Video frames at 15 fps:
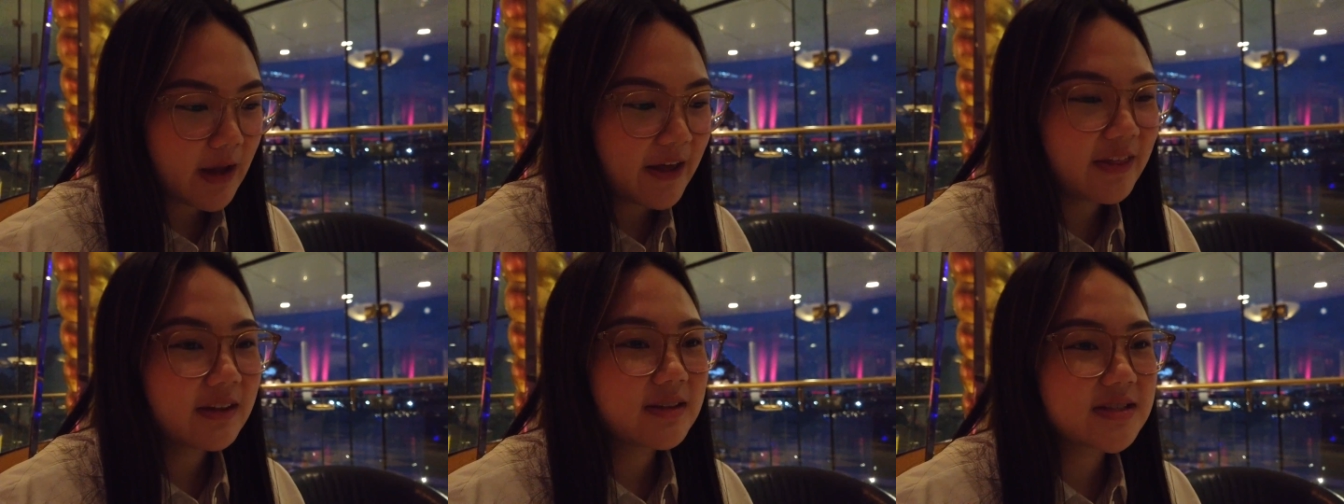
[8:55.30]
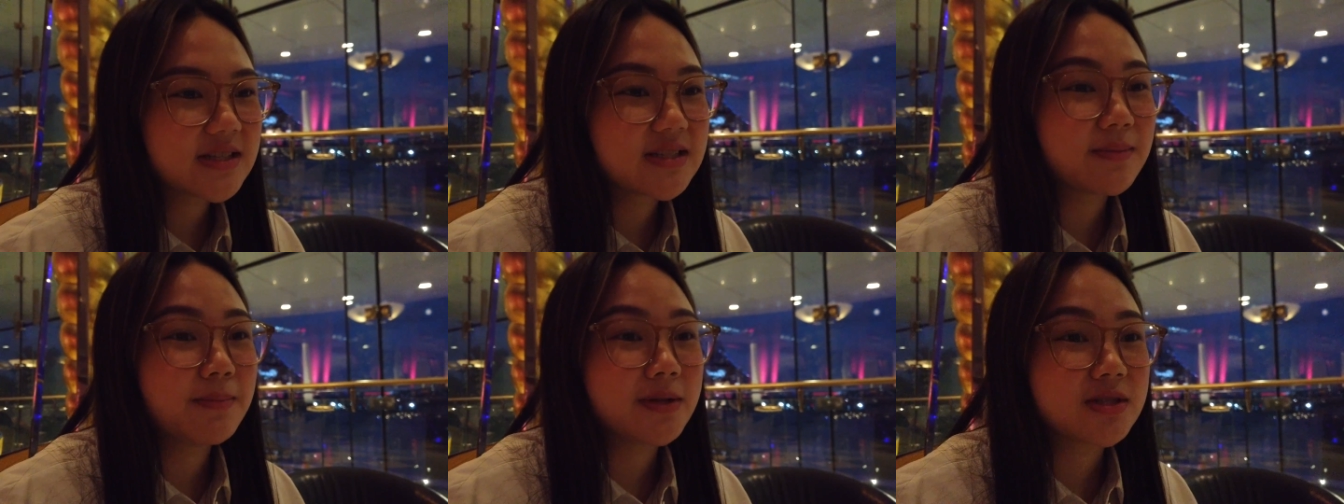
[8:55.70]
I think
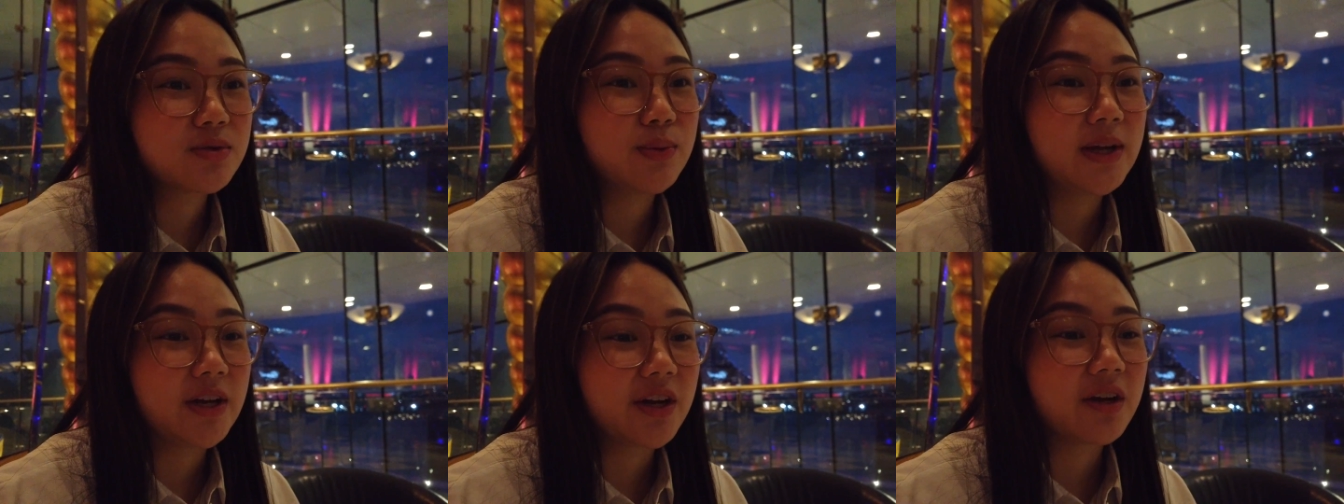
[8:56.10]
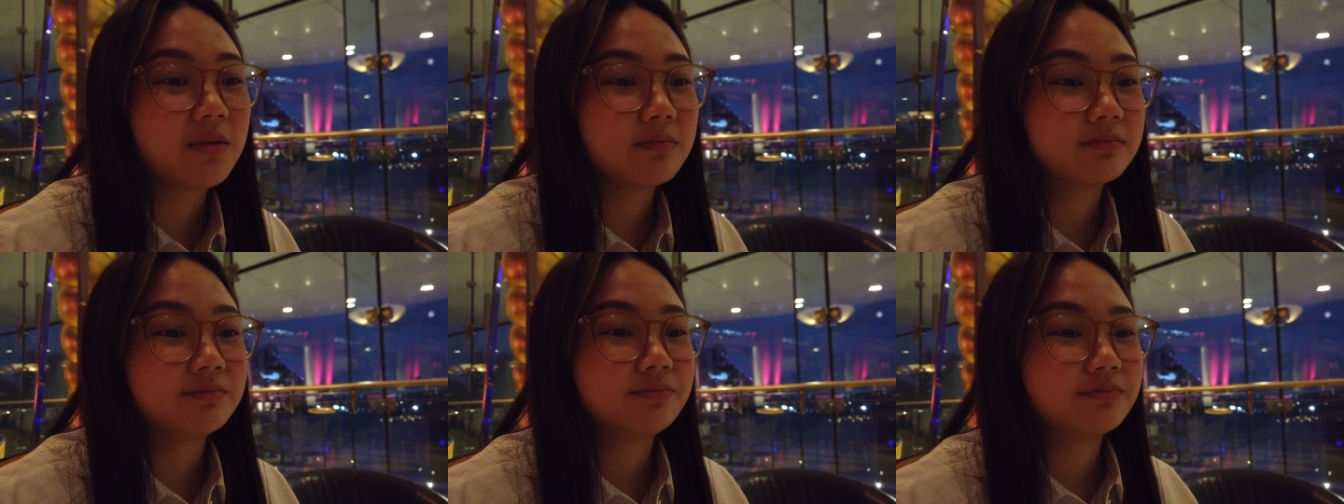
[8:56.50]
this is a bit sweeter.
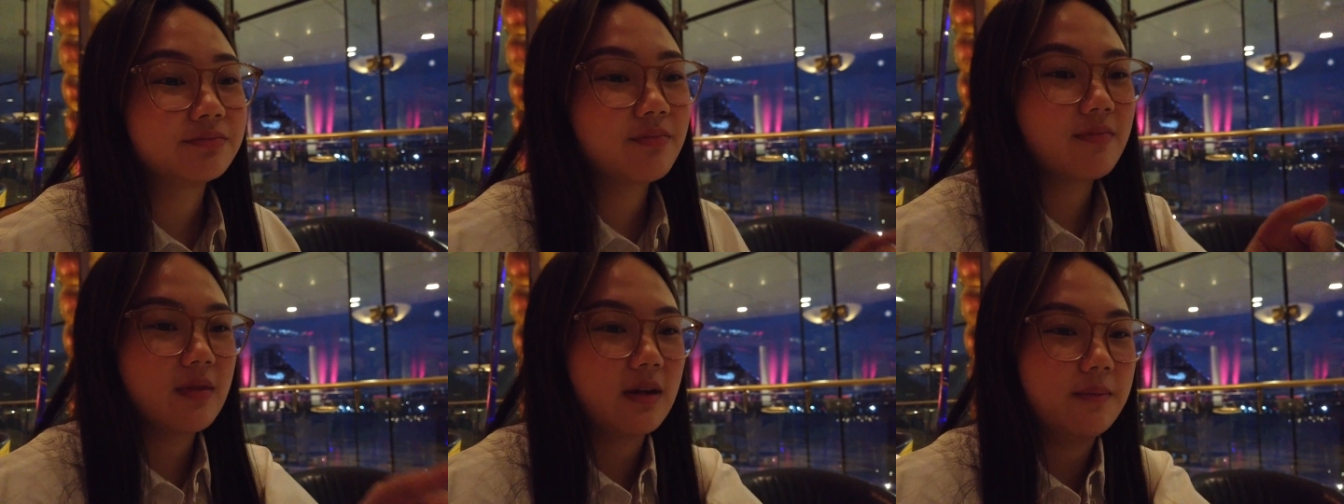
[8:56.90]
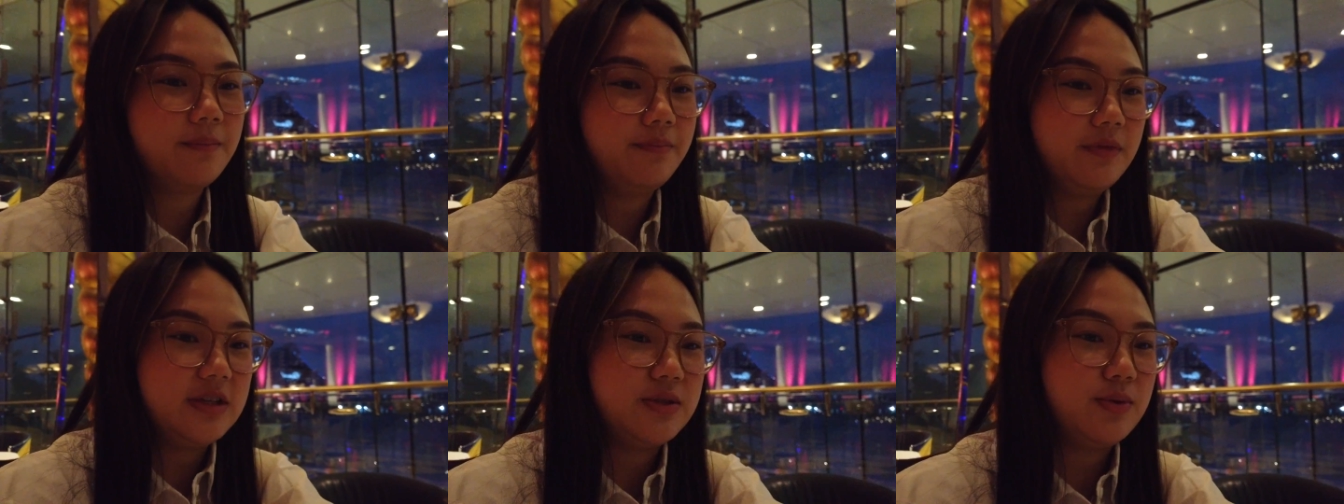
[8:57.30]

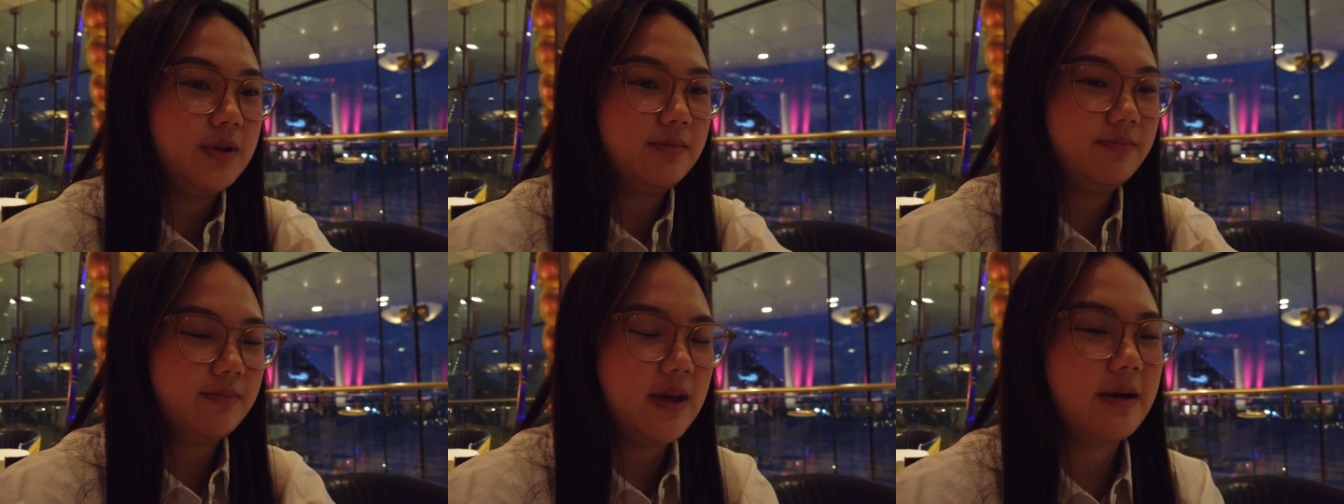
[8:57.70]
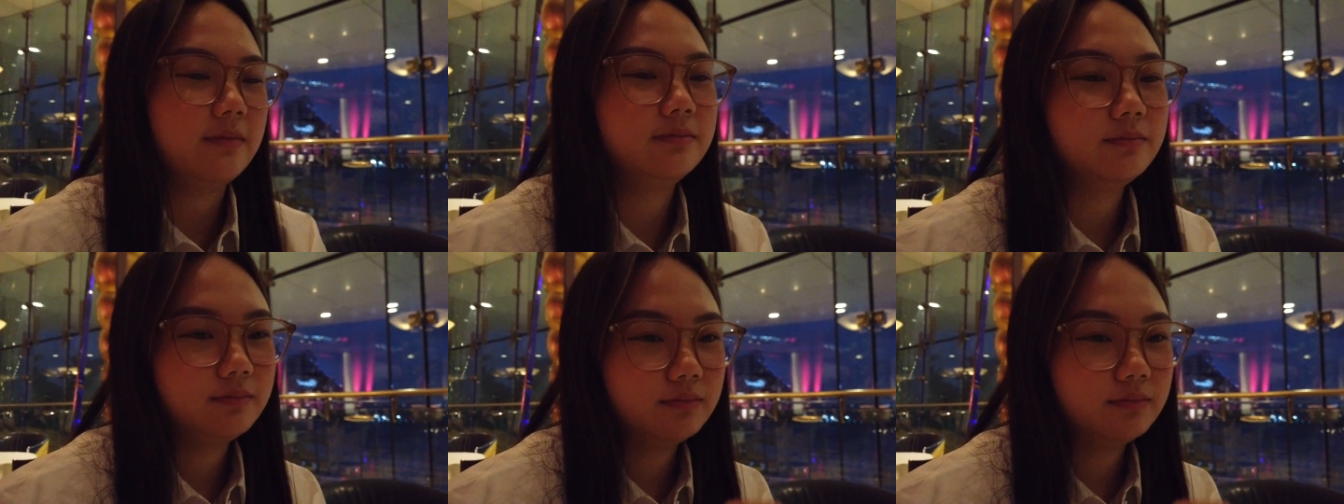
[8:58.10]
This one, yeah.